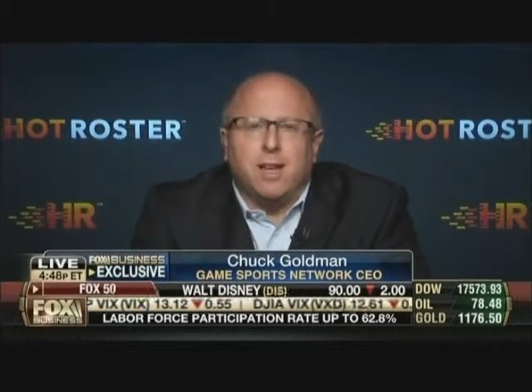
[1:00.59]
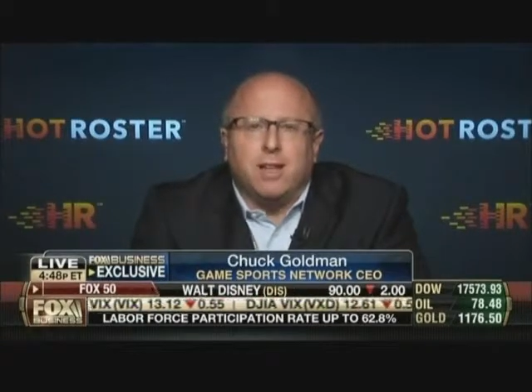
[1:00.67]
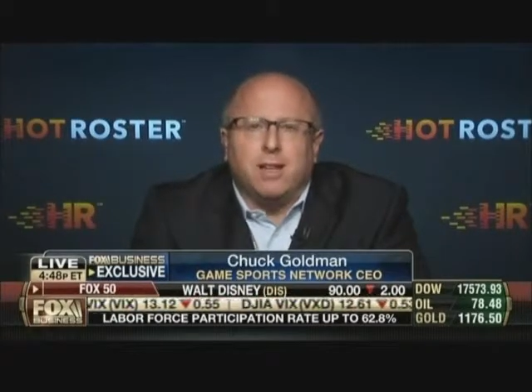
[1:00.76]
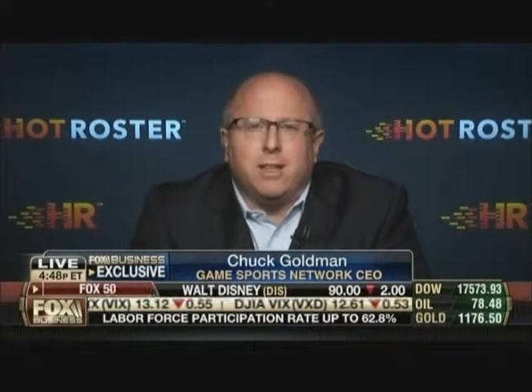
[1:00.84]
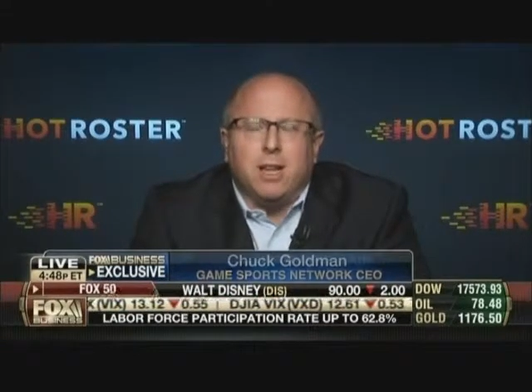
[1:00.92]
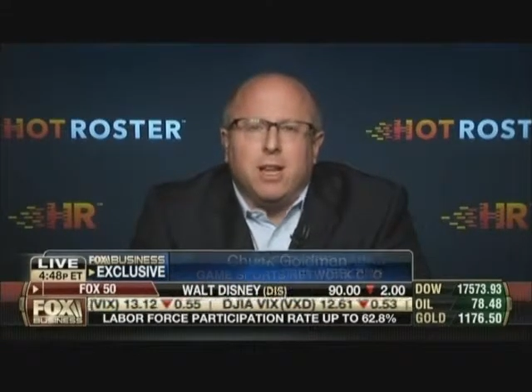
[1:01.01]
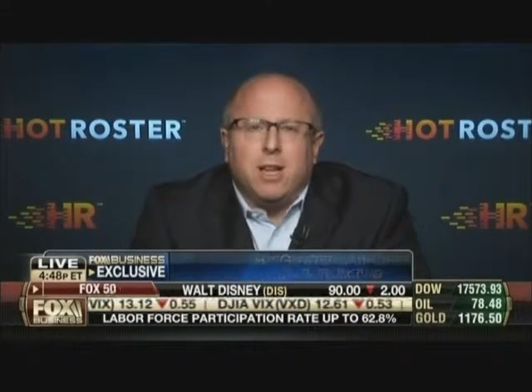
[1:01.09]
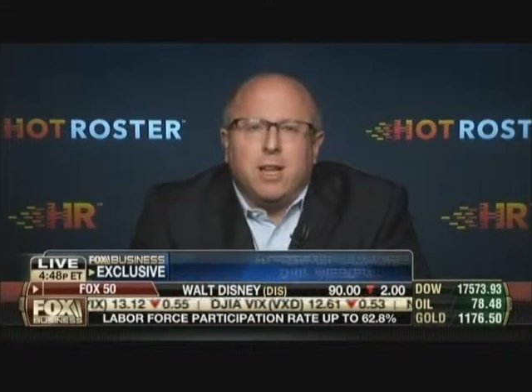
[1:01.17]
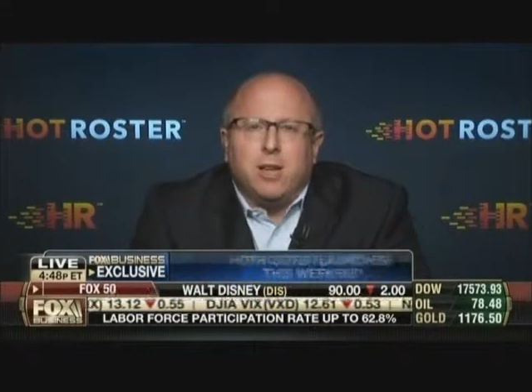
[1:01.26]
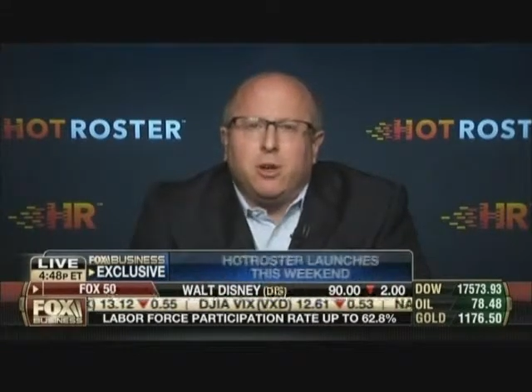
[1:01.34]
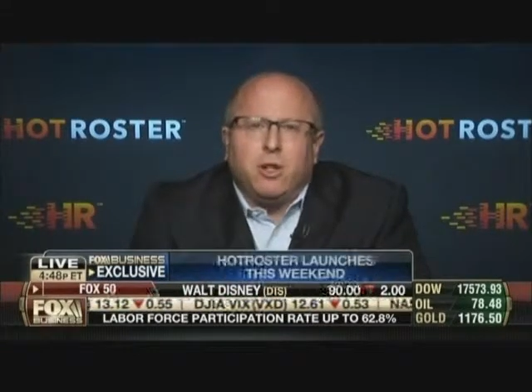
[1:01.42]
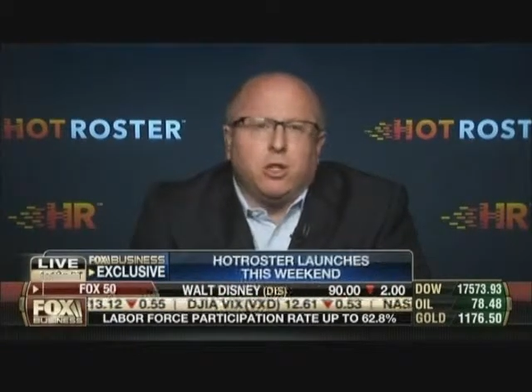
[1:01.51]
And
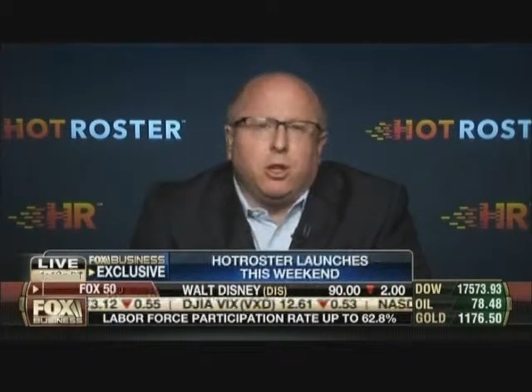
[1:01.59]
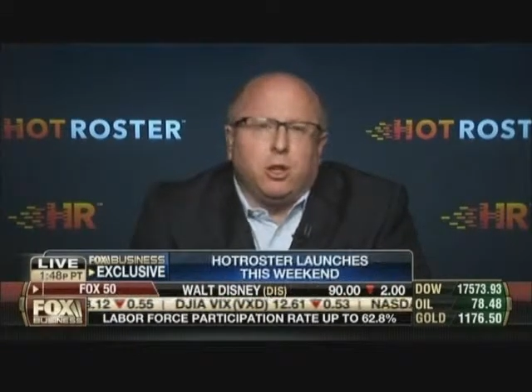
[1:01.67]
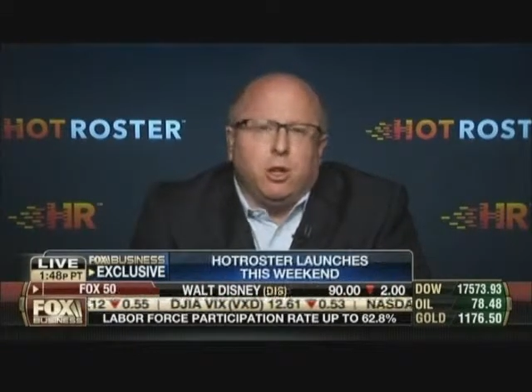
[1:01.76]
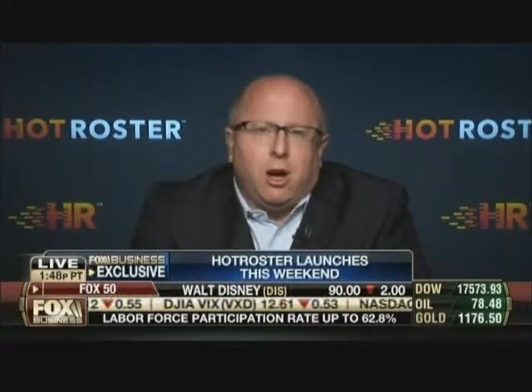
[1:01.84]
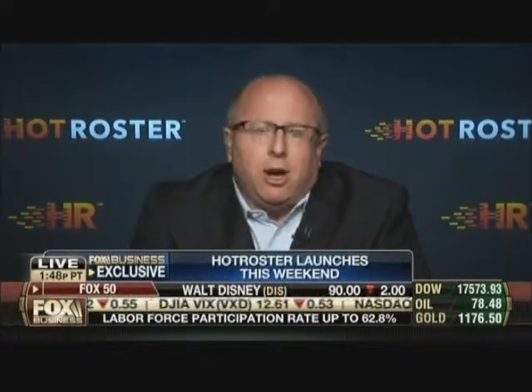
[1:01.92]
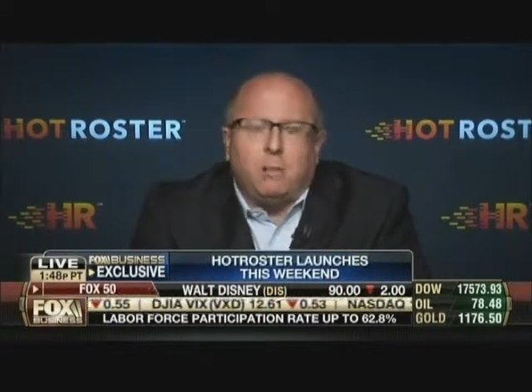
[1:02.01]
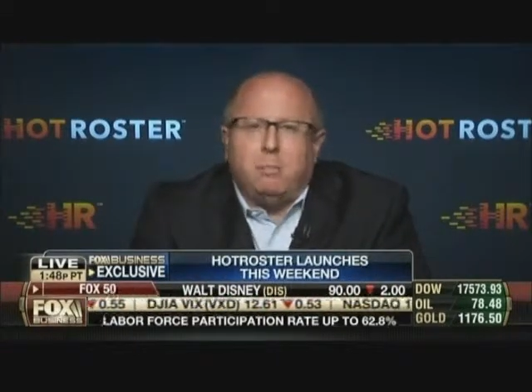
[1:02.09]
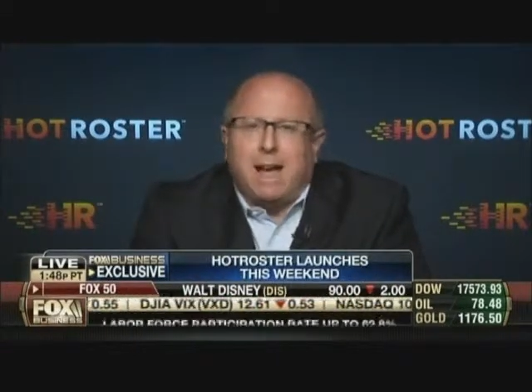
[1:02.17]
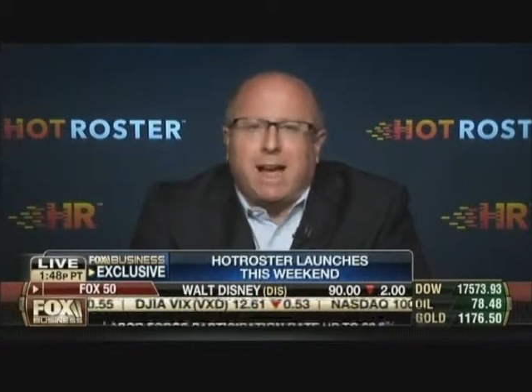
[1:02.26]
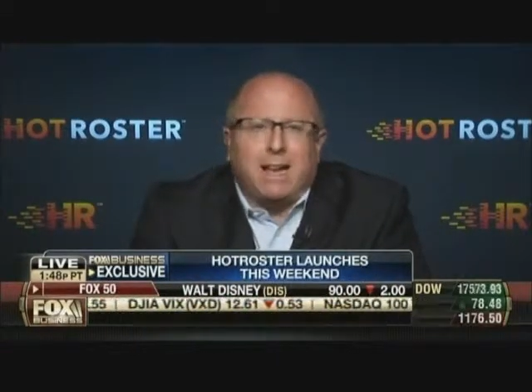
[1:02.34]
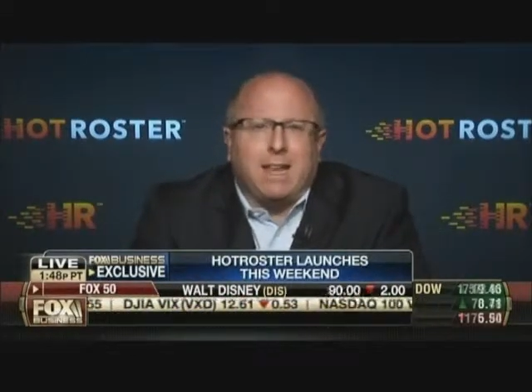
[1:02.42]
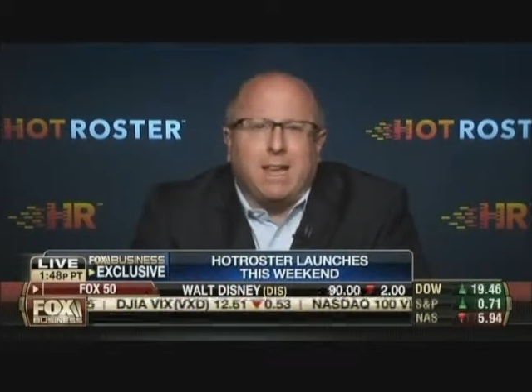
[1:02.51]
you know, there's a lot of
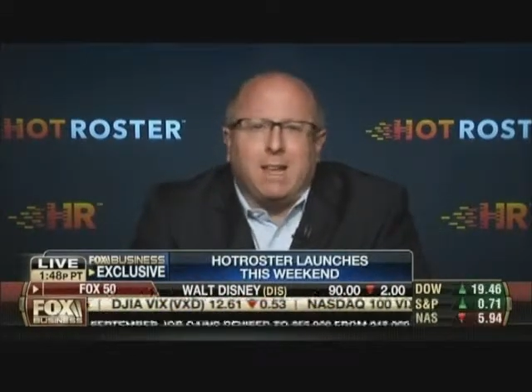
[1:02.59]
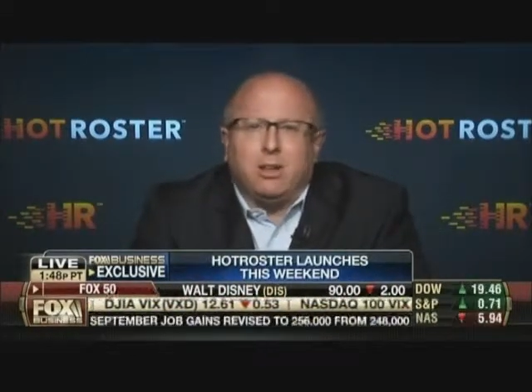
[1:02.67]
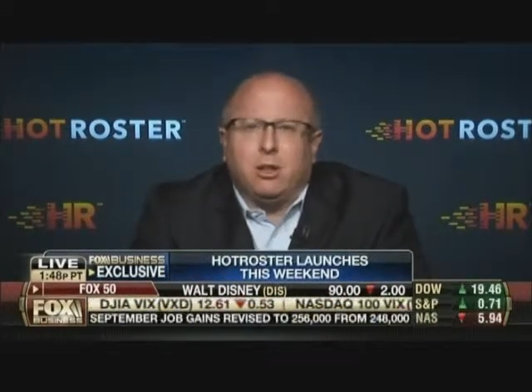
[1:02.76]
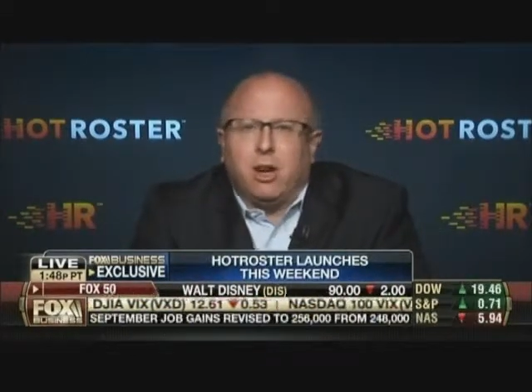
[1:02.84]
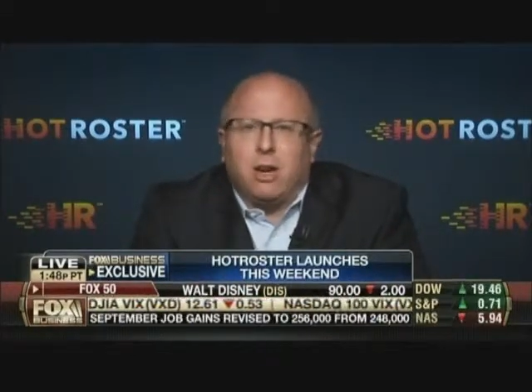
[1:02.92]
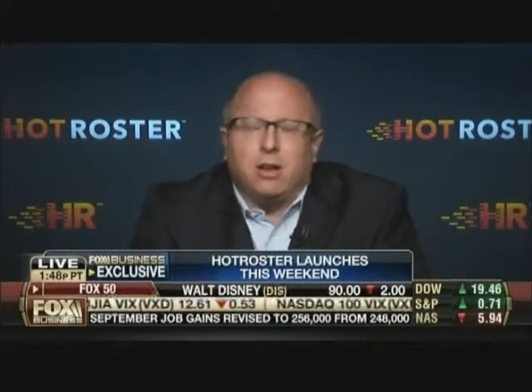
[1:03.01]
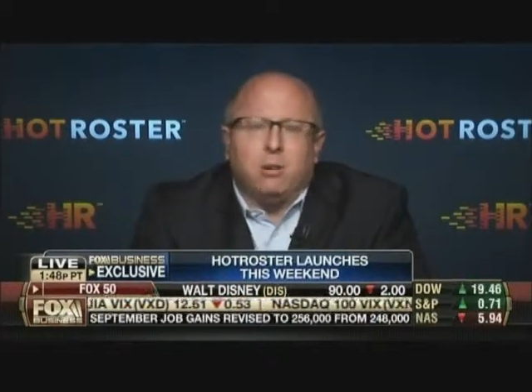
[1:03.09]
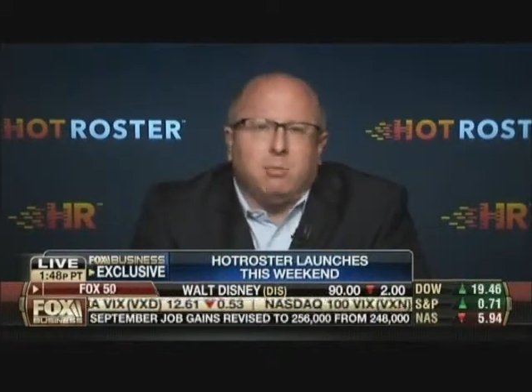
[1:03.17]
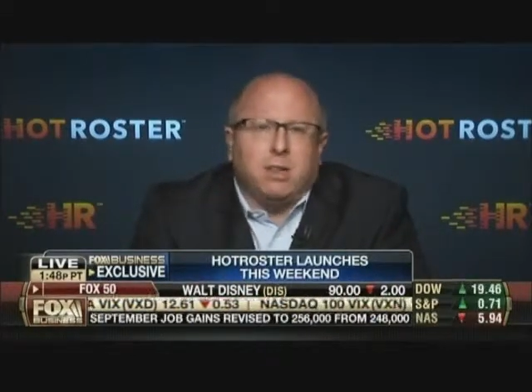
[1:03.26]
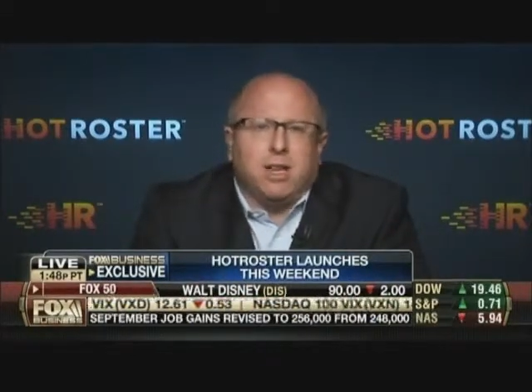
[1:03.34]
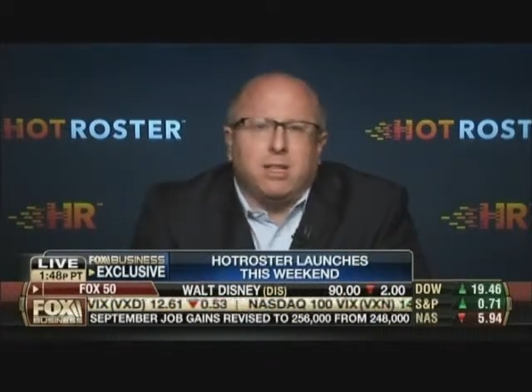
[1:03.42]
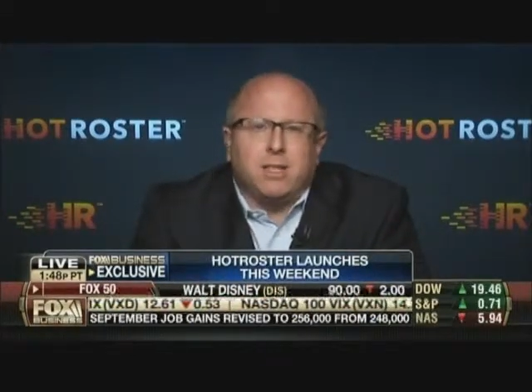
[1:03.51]
back end, a lot of
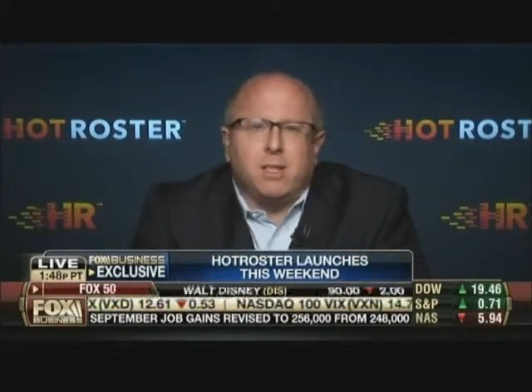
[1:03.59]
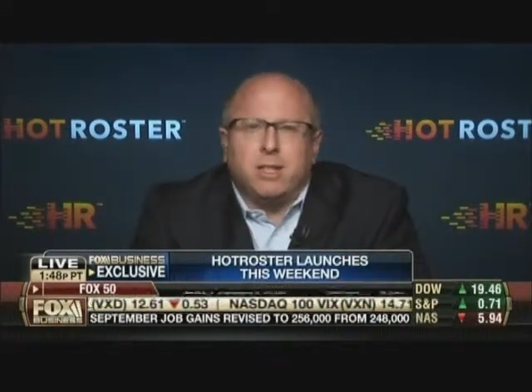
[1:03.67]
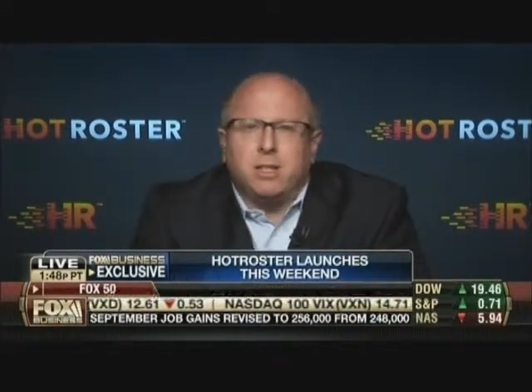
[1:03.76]
complexities,